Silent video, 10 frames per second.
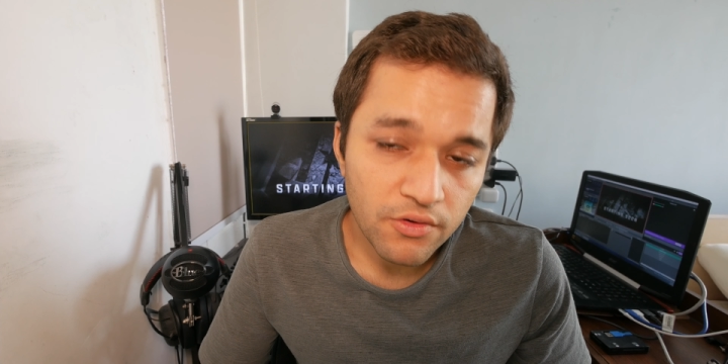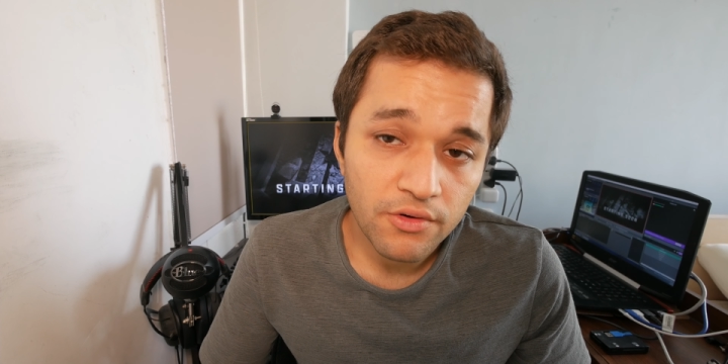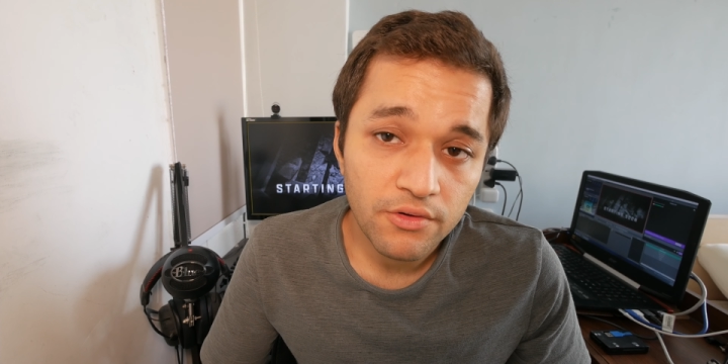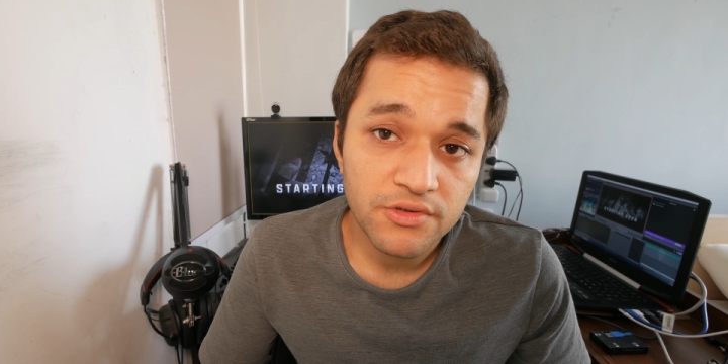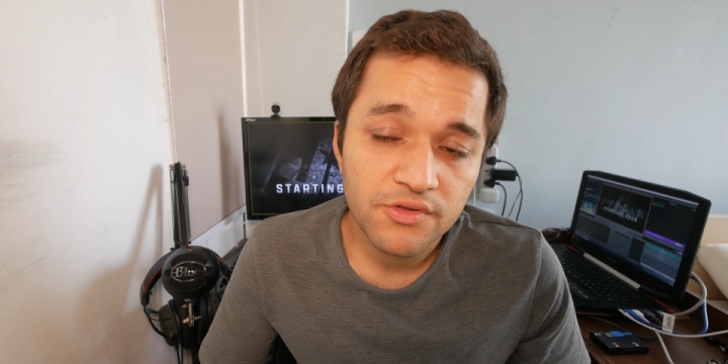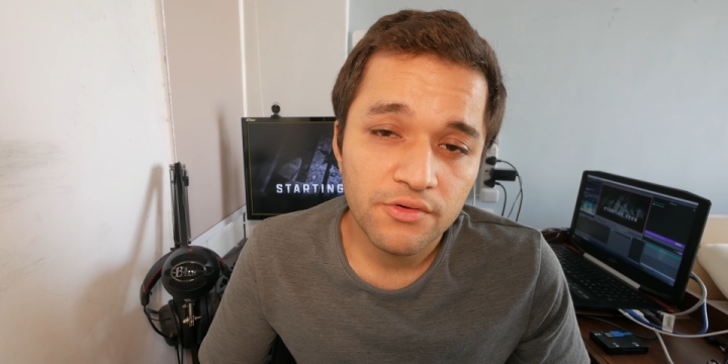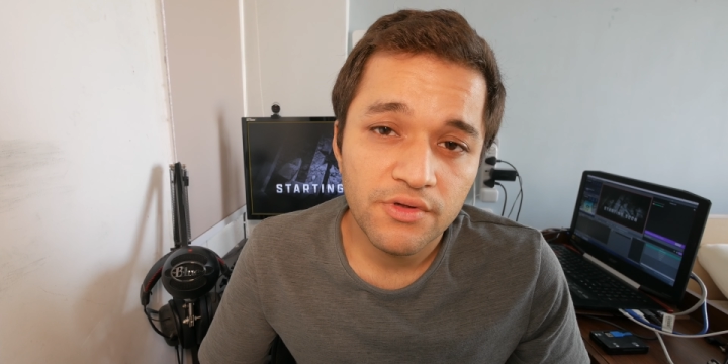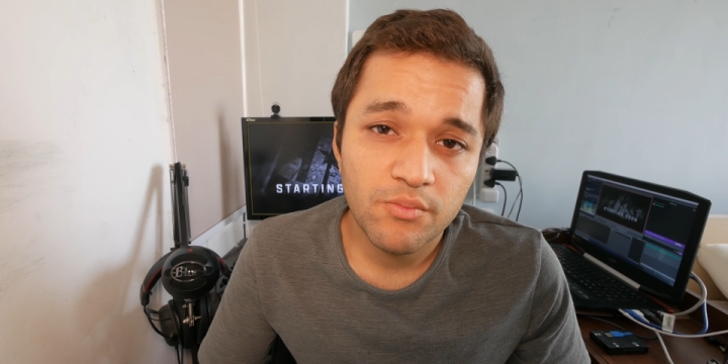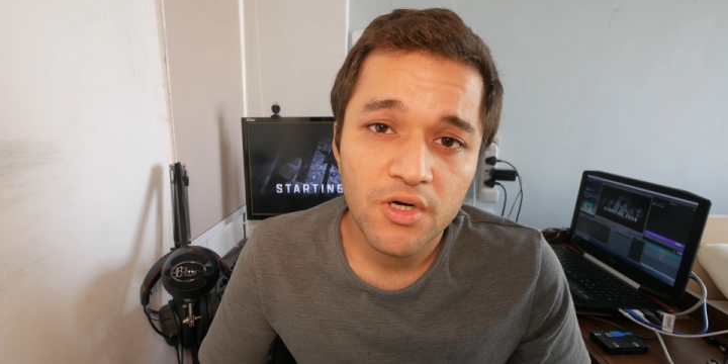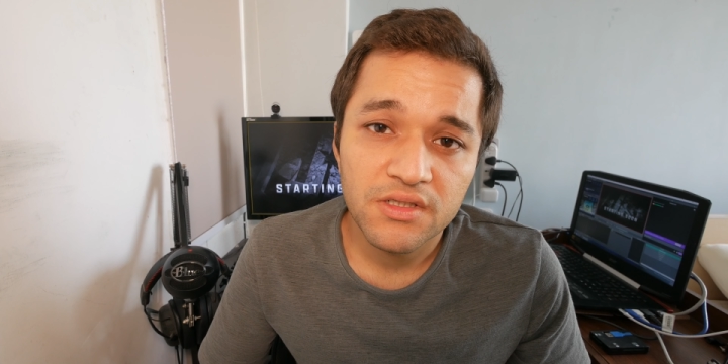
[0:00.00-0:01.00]
Also, the
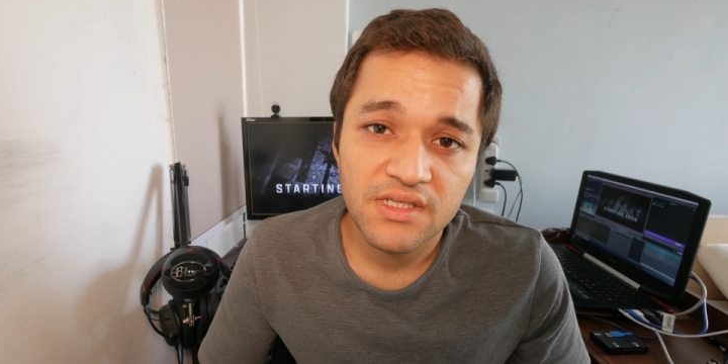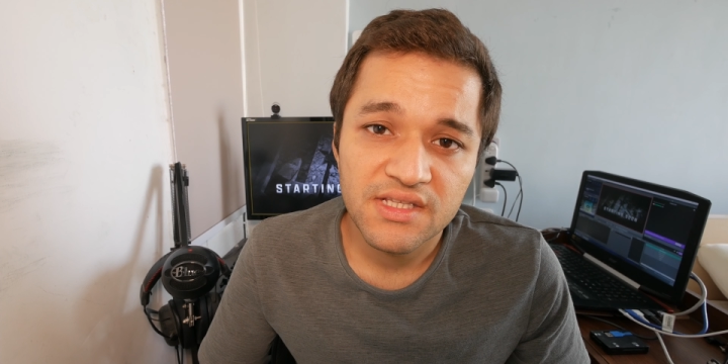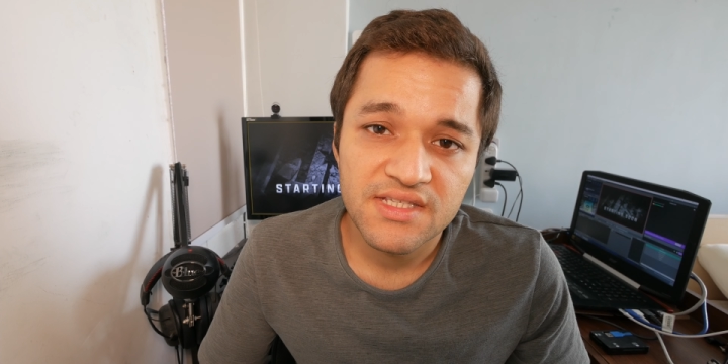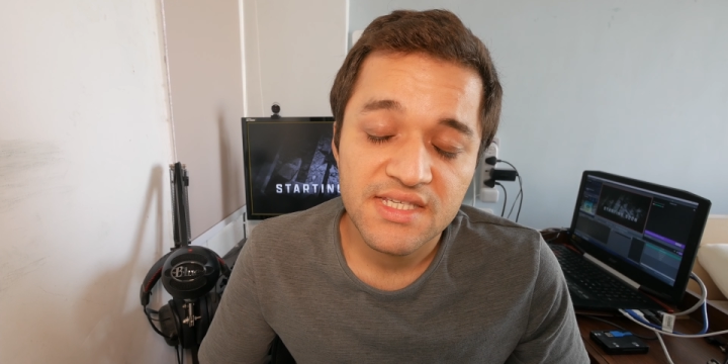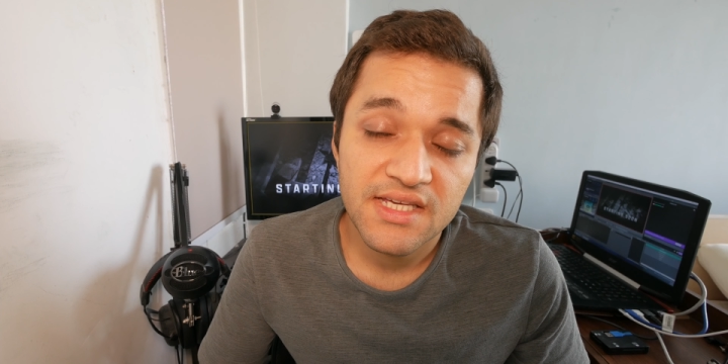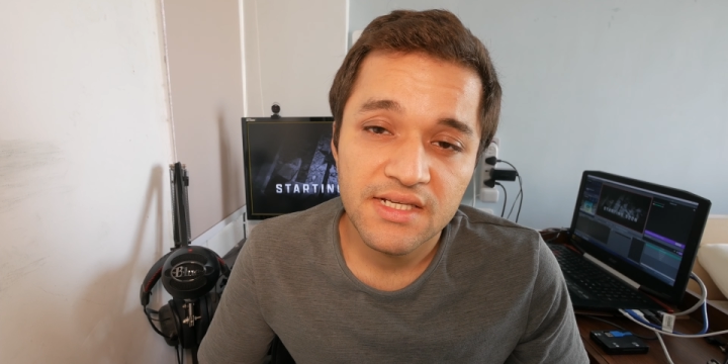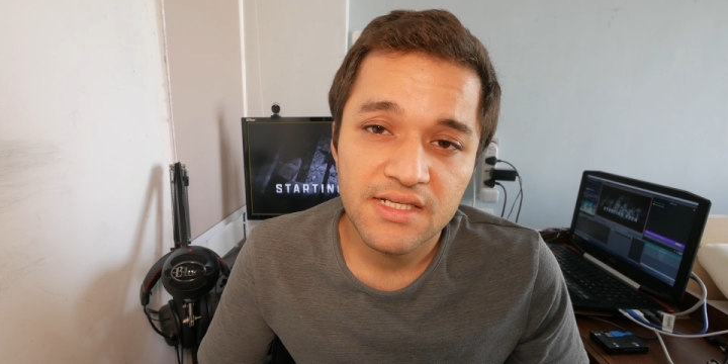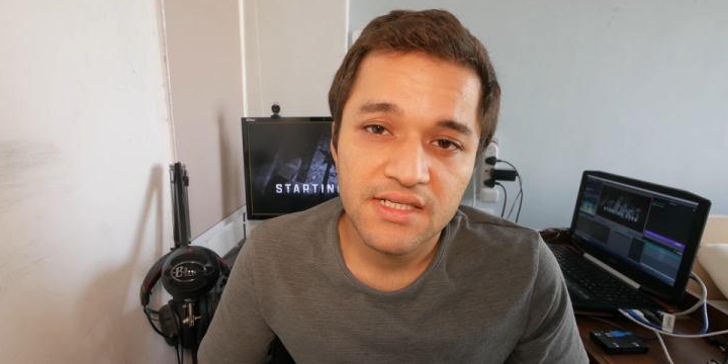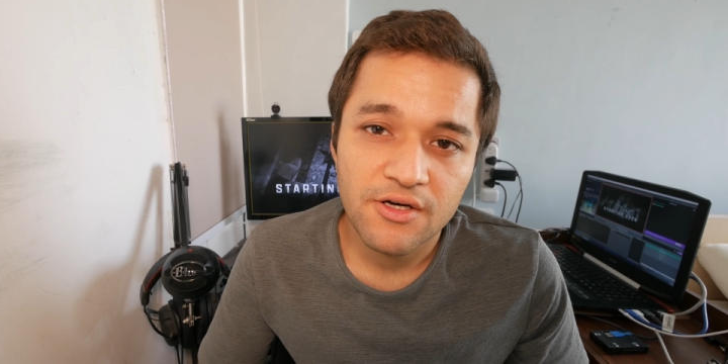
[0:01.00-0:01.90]
bot can send